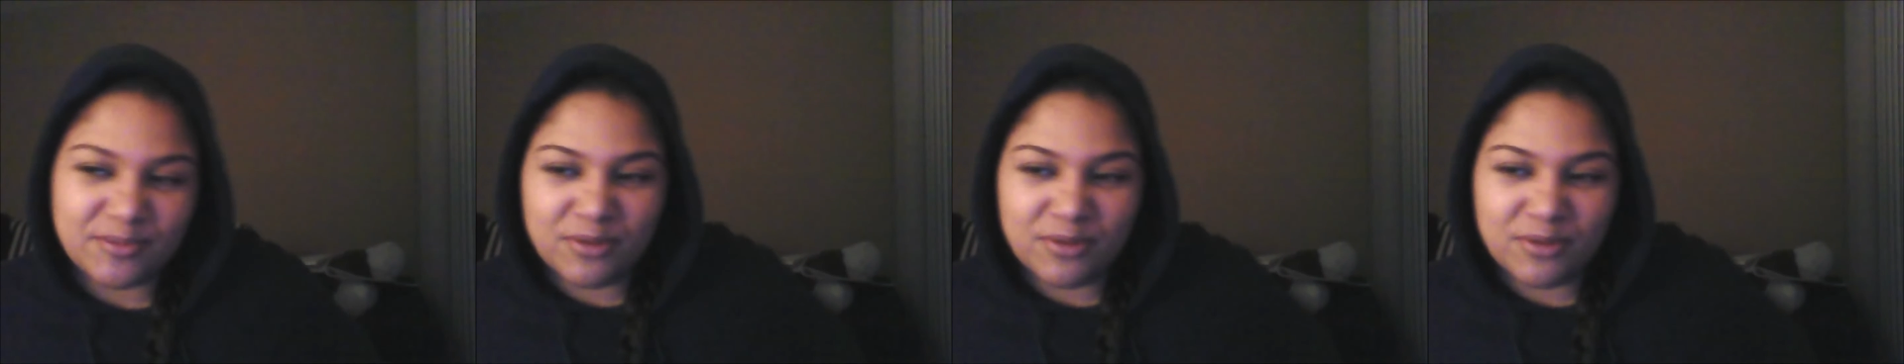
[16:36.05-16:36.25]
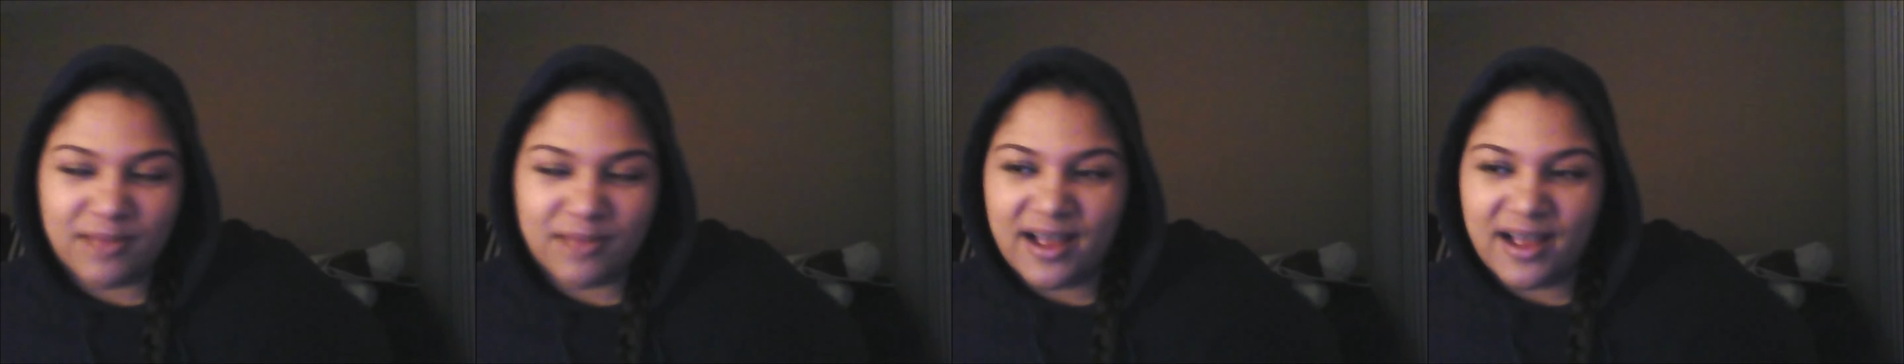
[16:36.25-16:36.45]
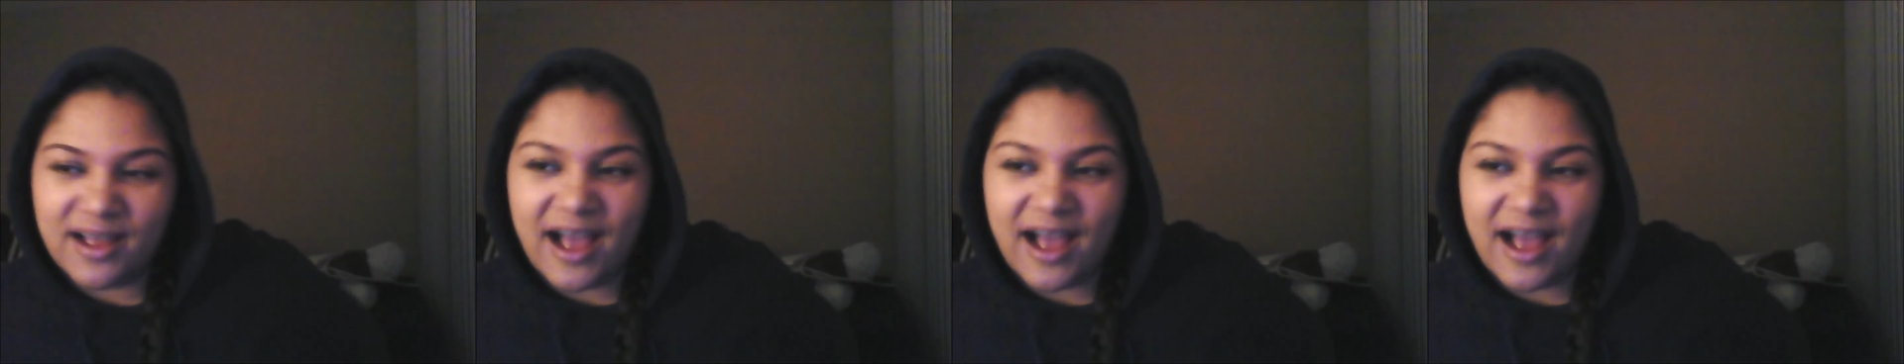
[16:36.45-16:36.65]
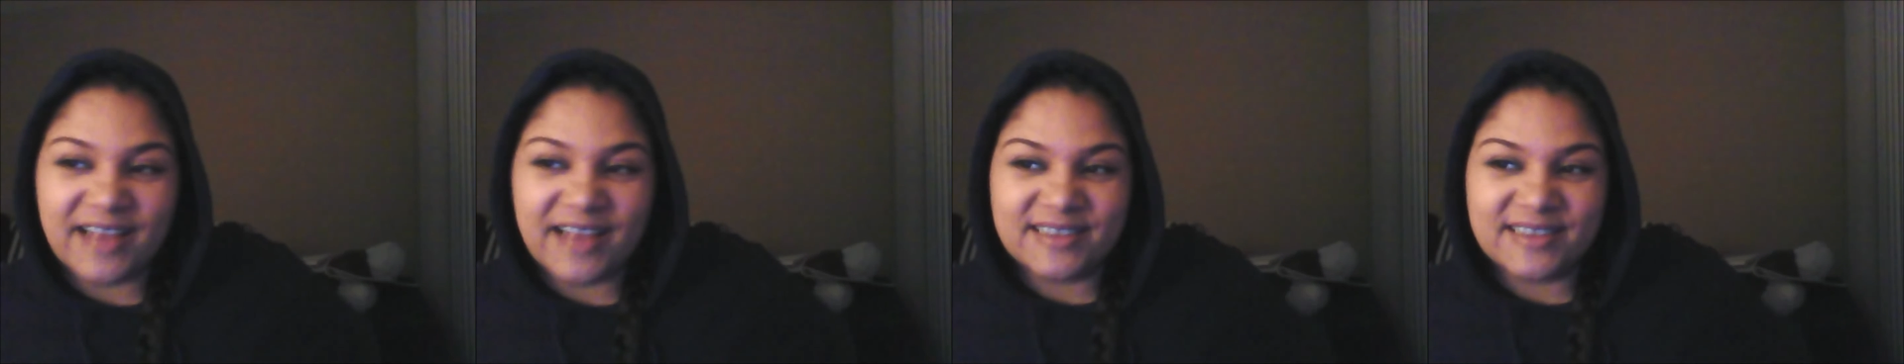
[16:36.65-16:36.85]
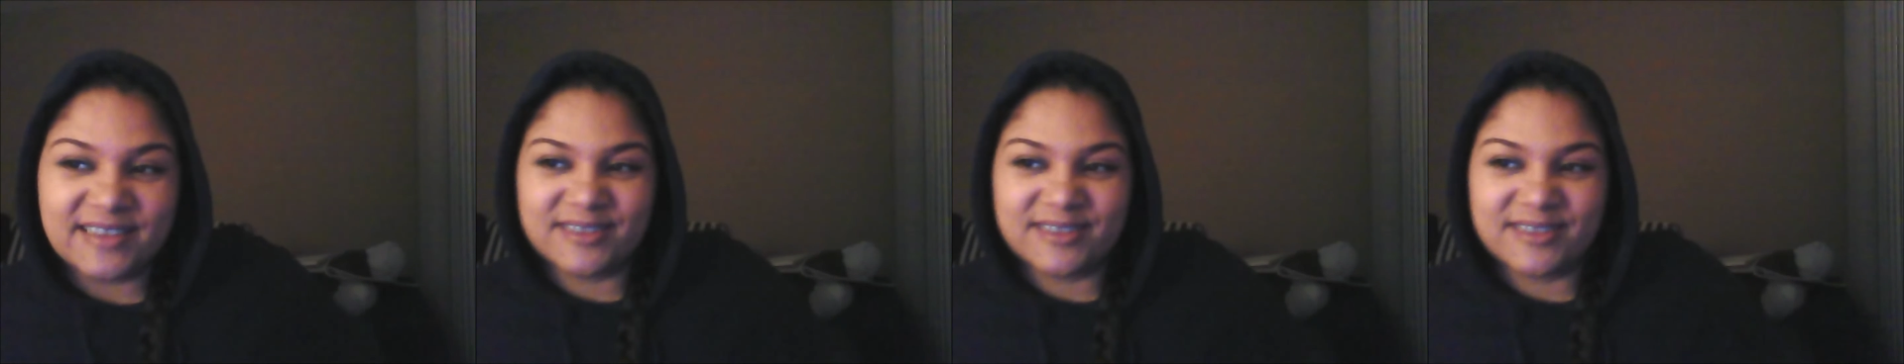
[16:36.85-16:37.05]
put my
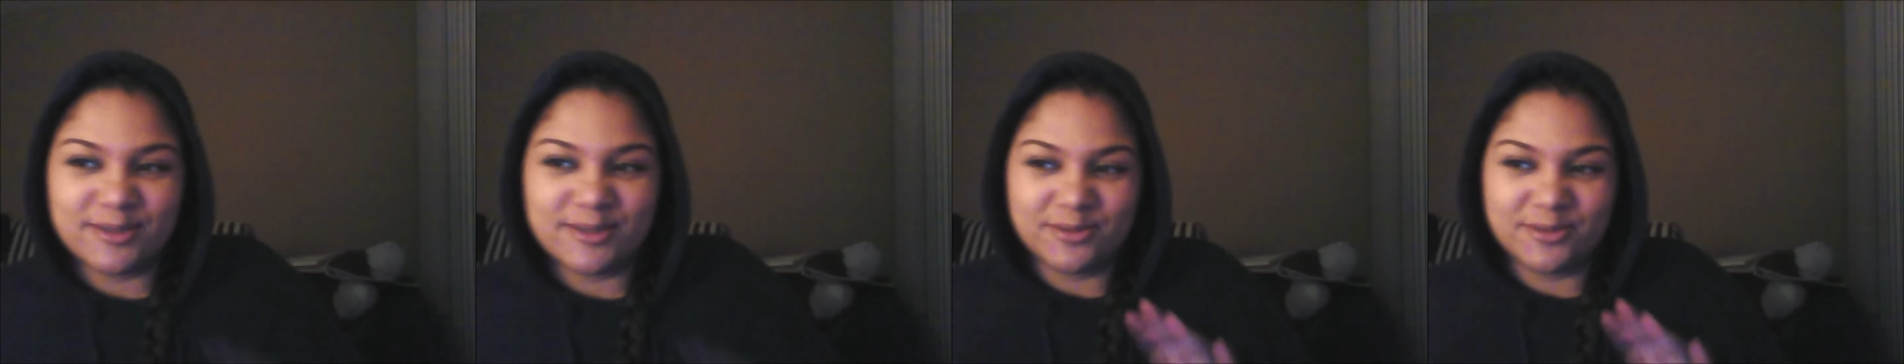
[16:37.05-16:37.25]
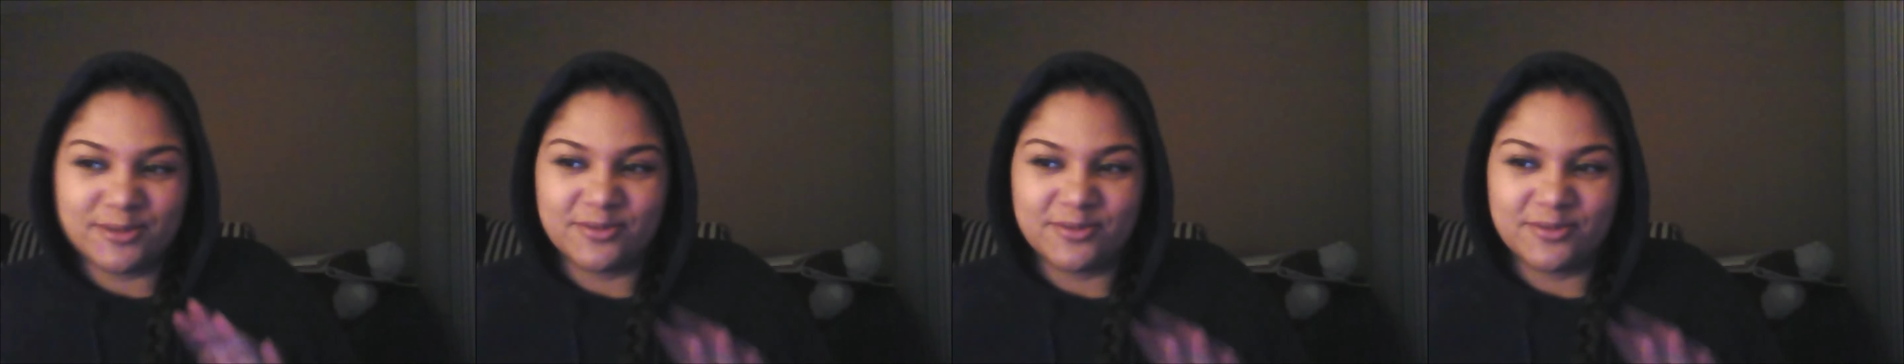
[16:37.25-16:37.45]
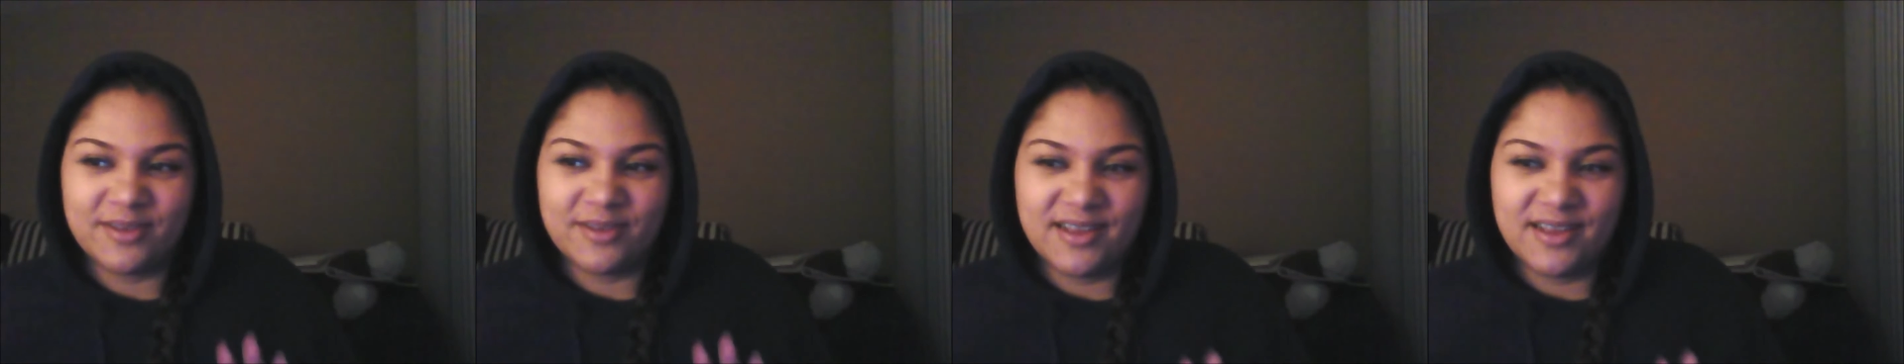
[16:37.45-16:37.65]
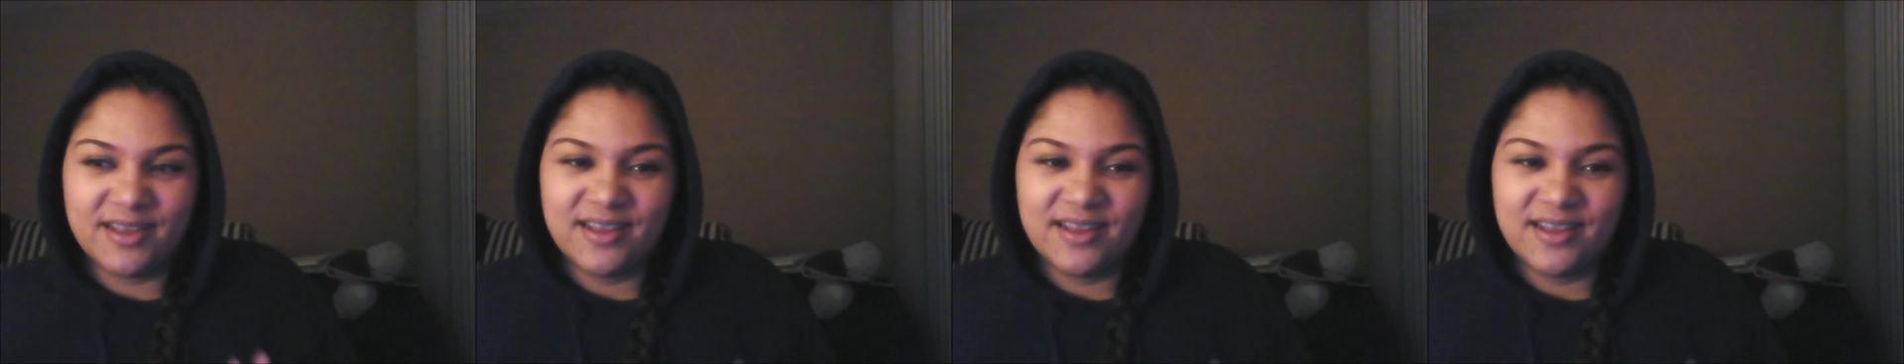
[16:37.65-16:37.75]
eyes to.